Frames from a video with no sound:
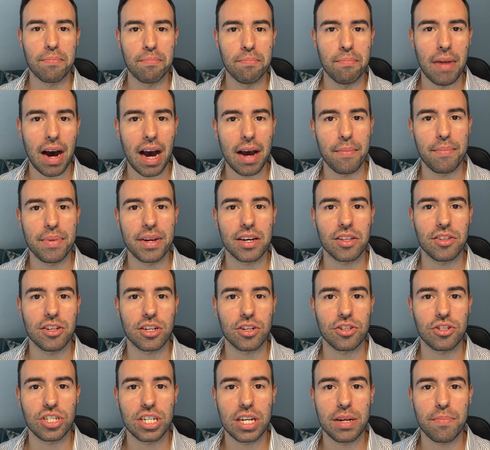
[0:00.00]
might be a
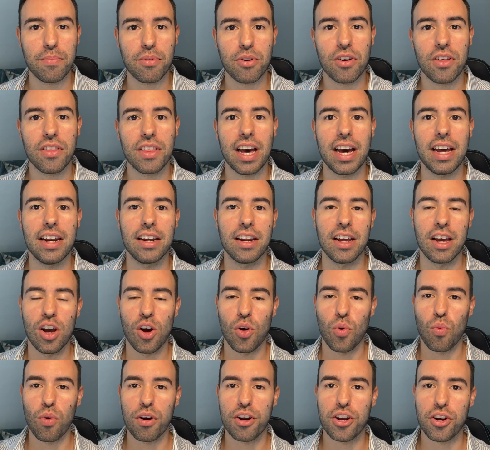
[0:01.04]
little cheaper than
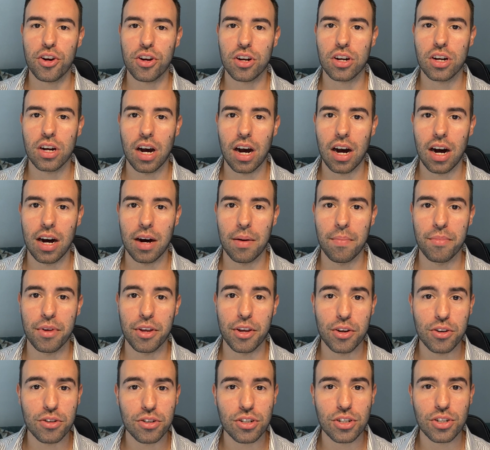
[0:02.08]
what you're
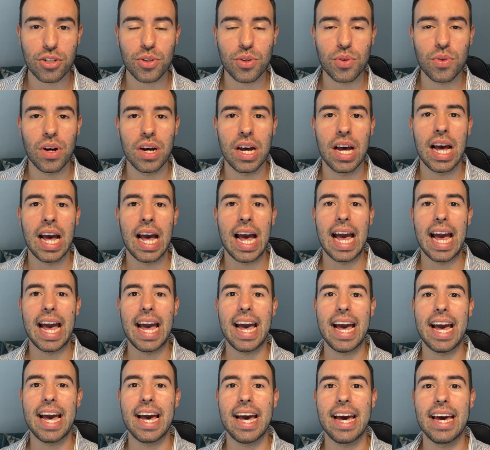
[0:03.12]
used to.
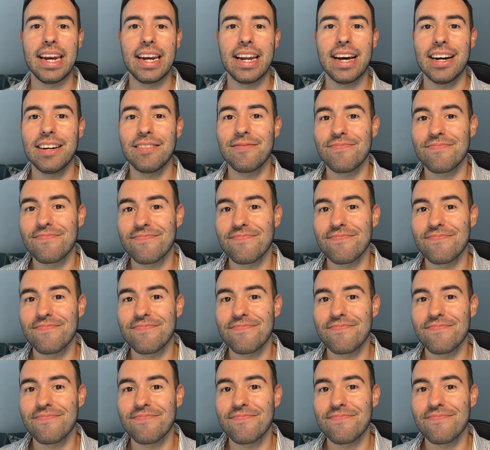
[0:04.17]
And